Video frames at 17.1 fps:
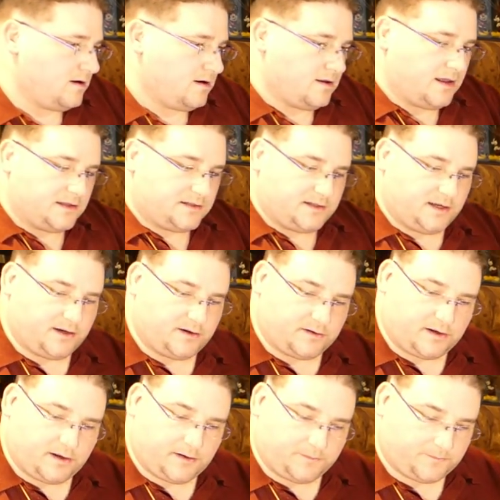That's it, you're
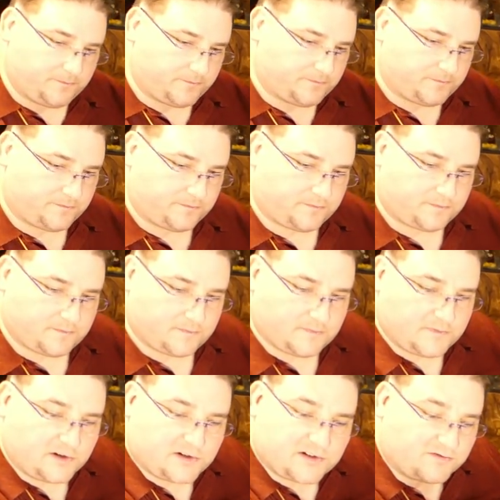done.
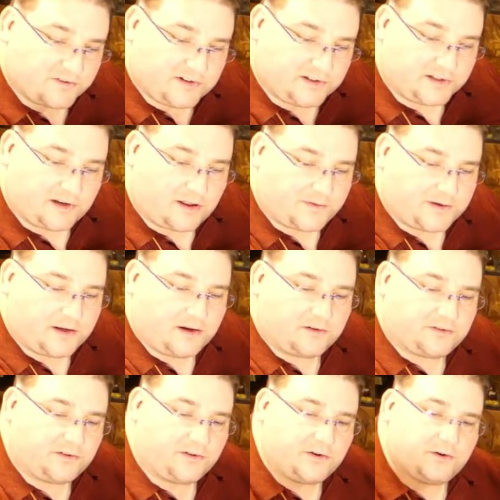There's really nothing
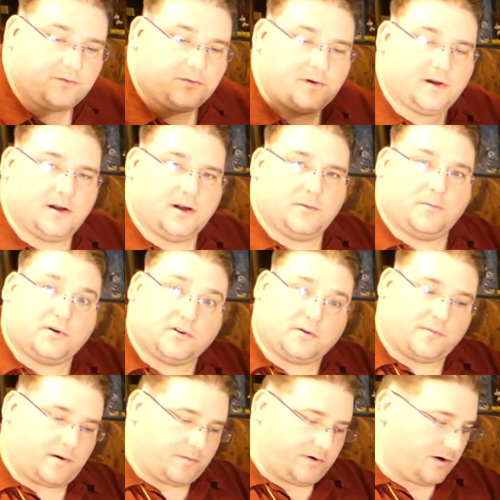else to do. Put the
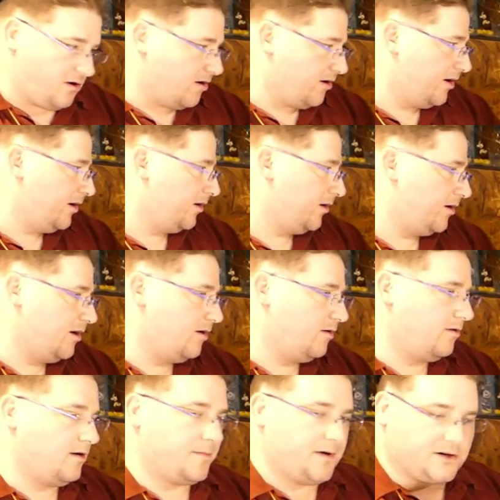memory card in and
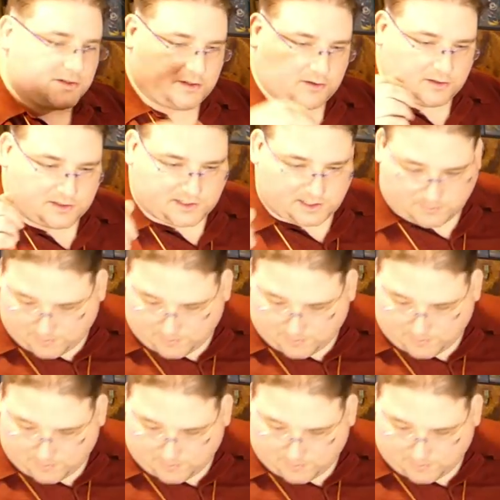go. I'm actually going to take